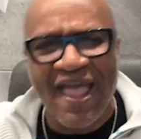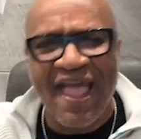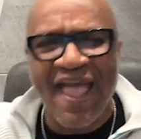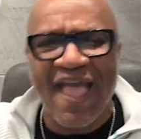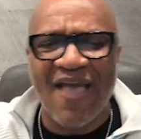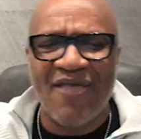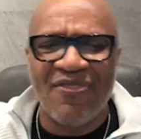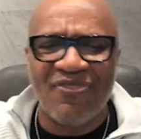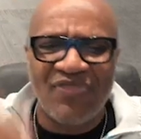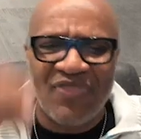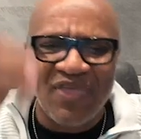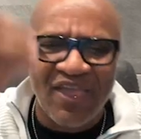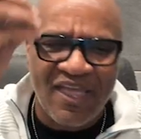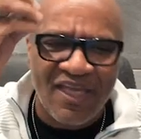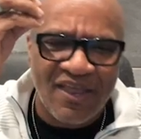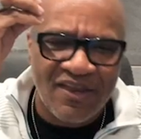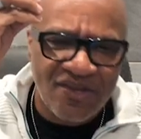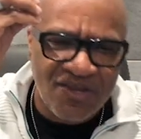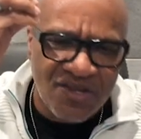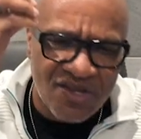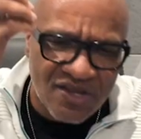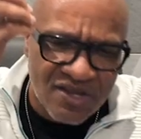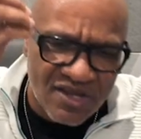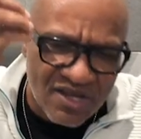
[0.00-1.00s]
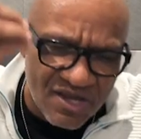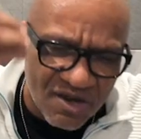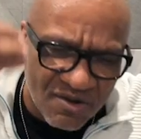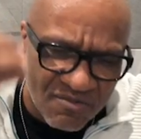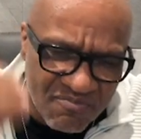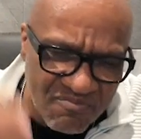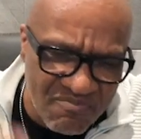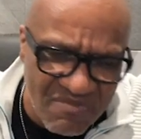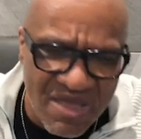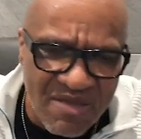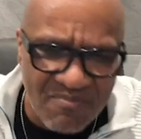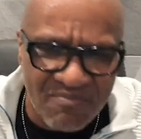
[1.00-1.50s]
And then
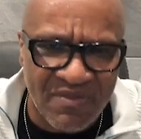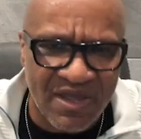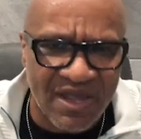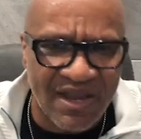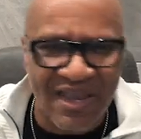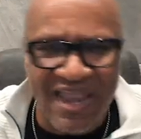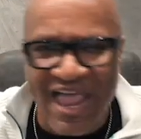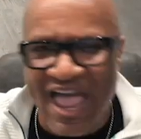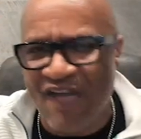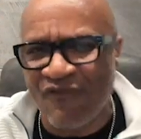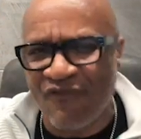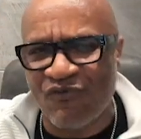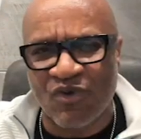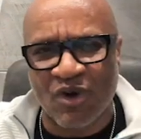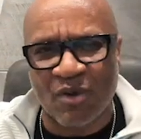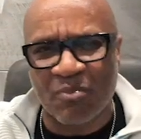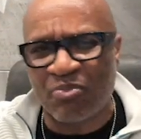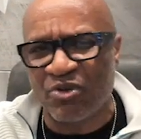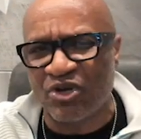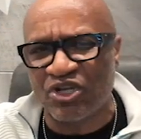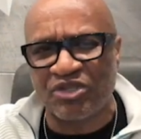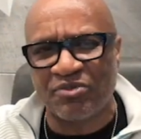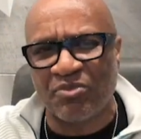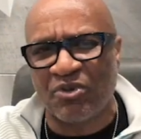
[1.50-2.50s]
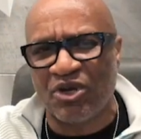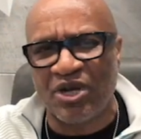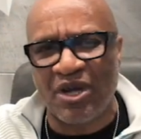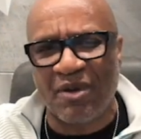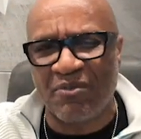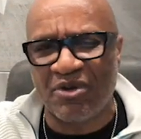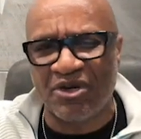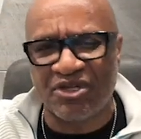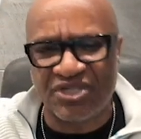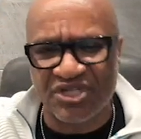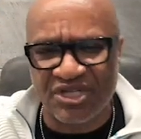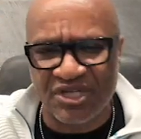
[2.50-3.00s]
commitment, life work principle
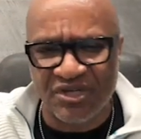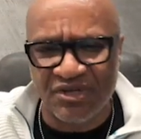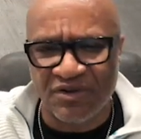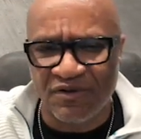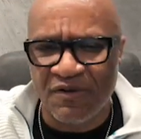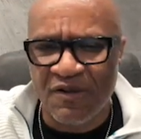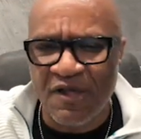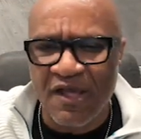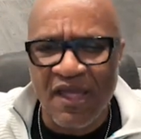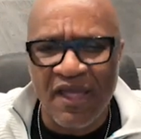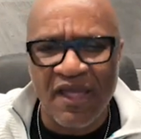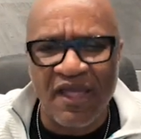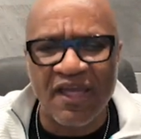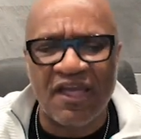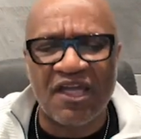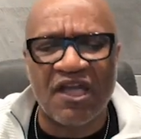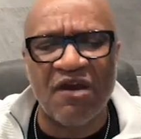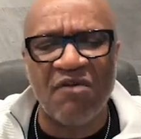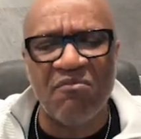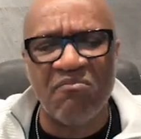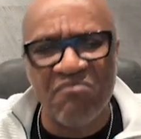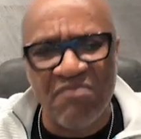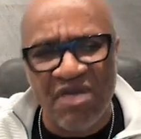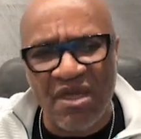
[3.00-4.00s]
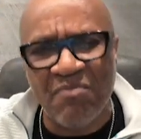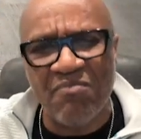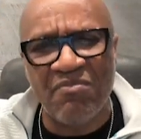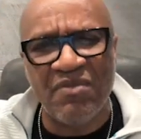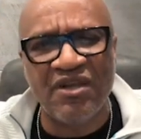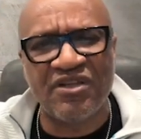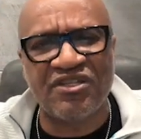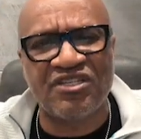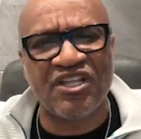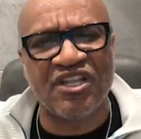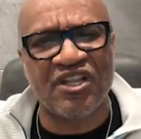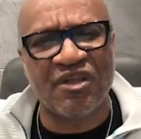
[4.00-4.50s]
number two,
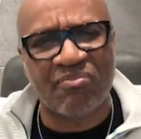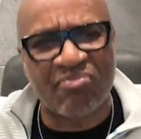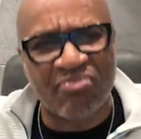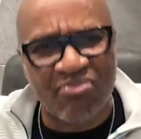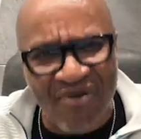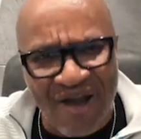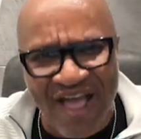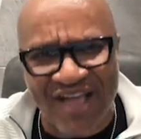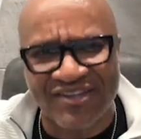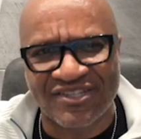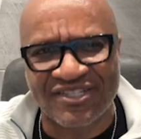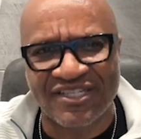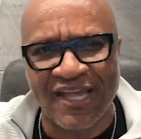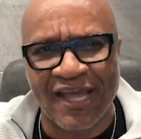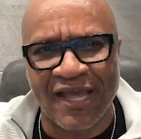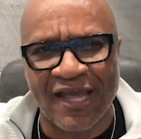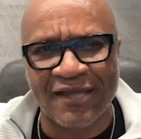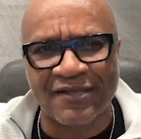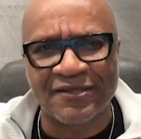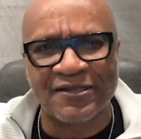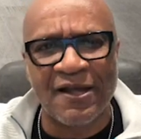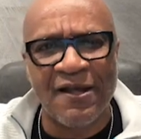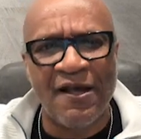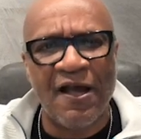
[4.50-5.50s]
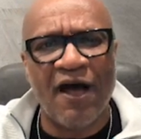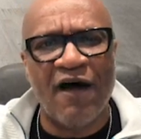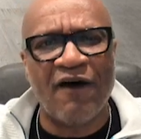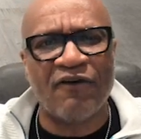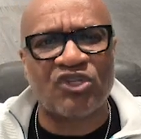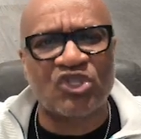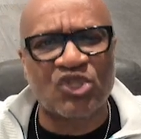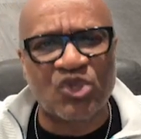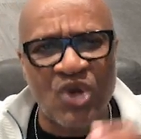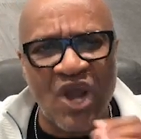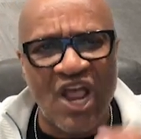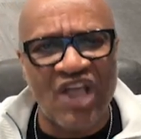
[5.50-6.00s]
commitment to the process of
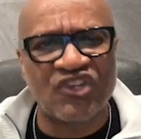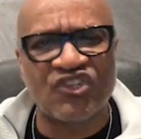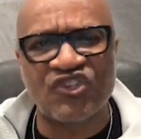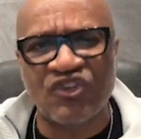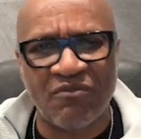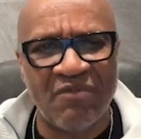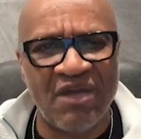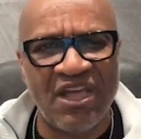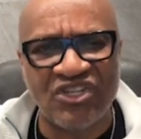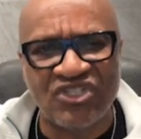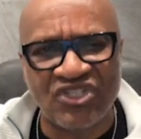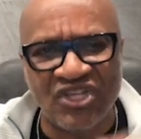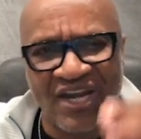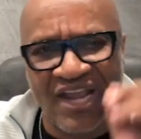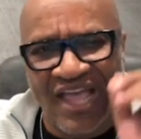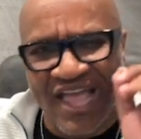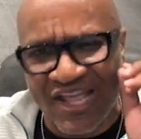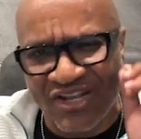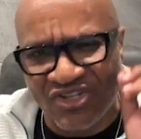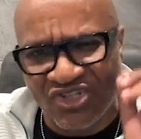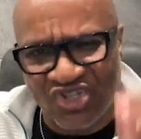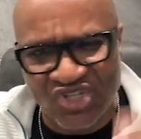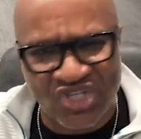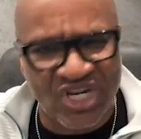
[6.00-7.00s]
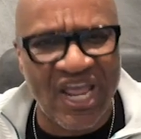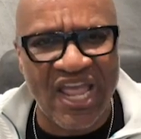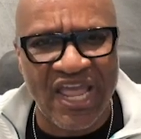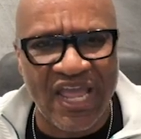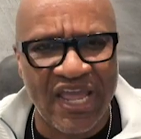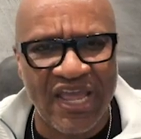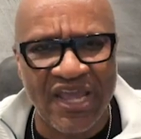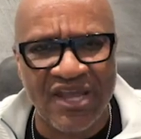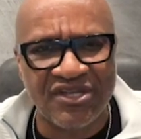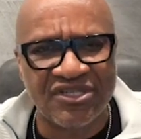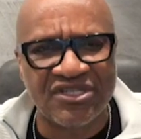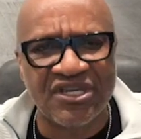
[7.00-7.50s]
transformation and
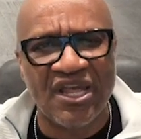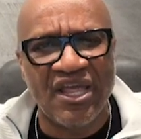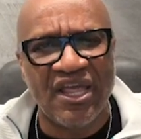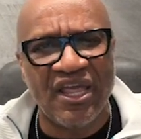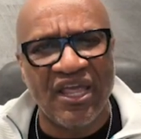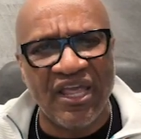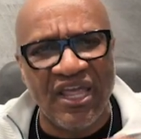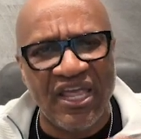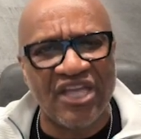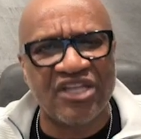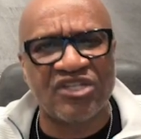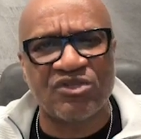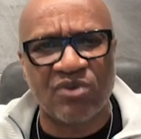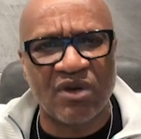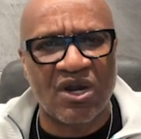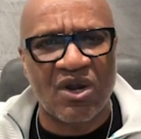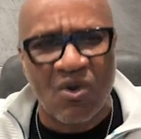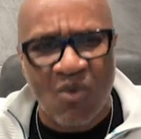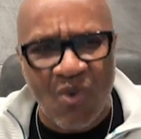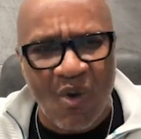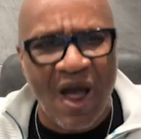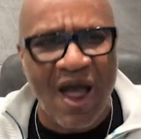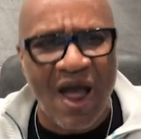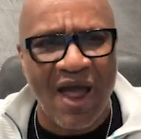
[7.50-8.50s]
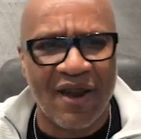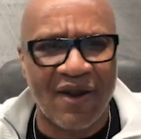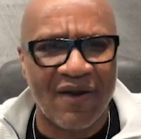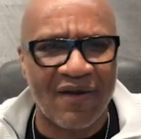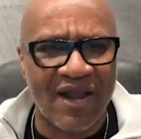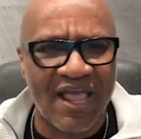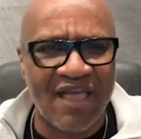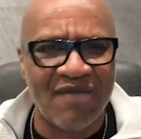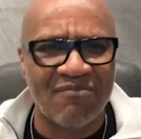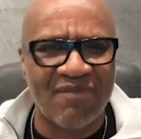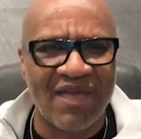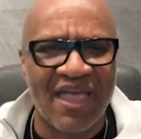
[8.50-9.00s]
change is required.
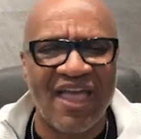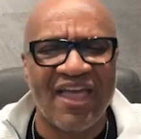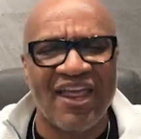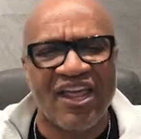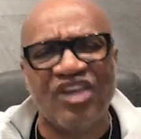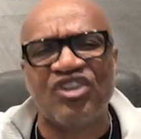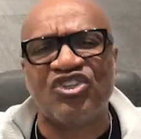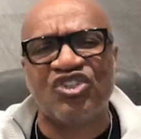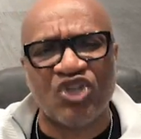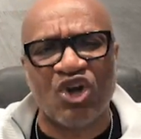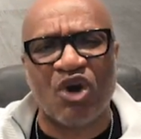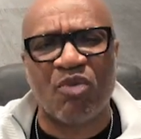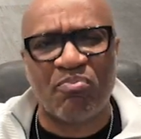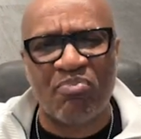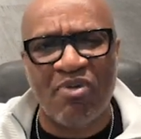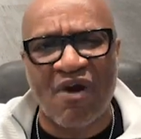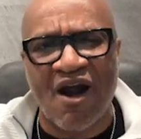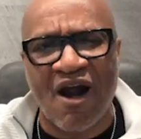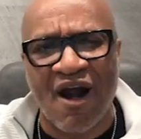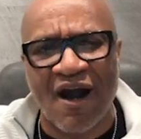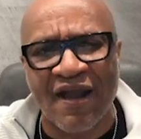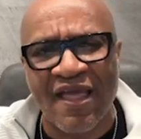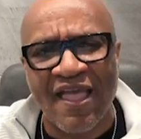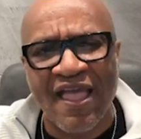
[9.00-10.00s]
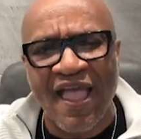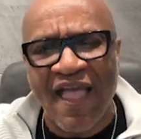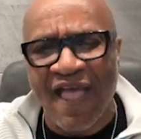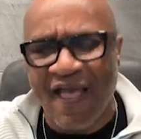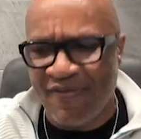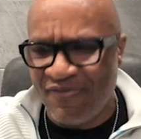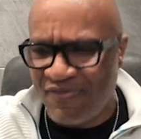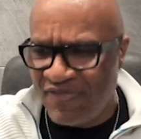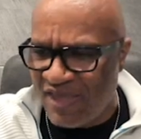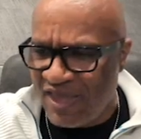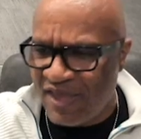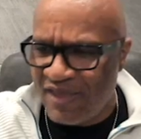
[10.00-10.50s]
Amen. It's your part.
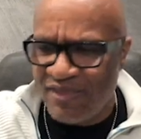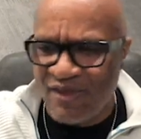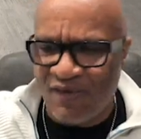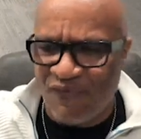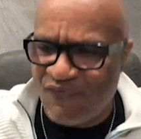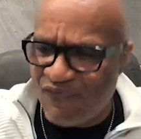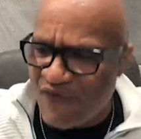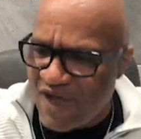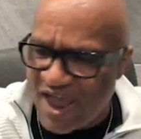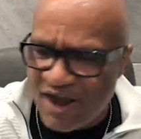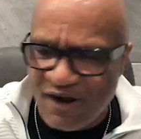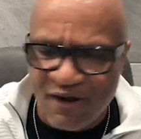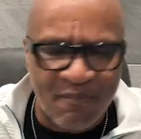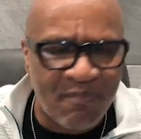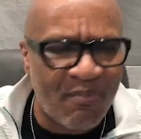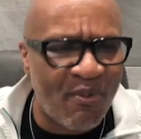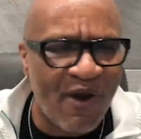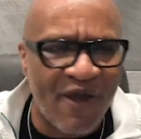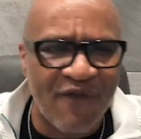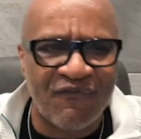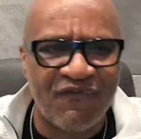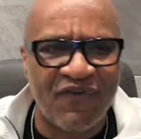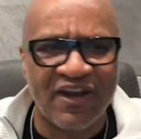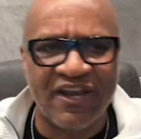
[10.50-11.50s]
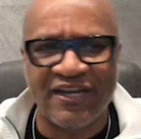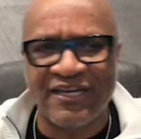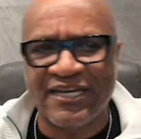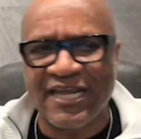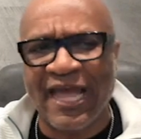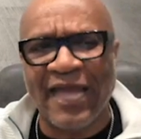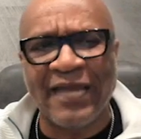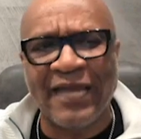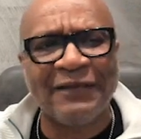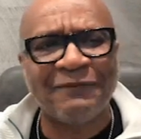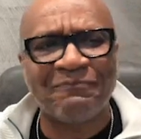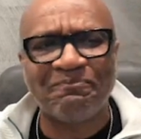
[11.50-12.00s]
And then the final point for
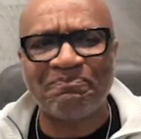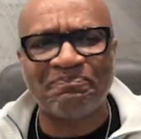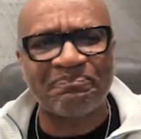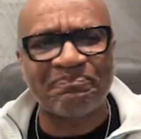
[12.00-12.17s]
today,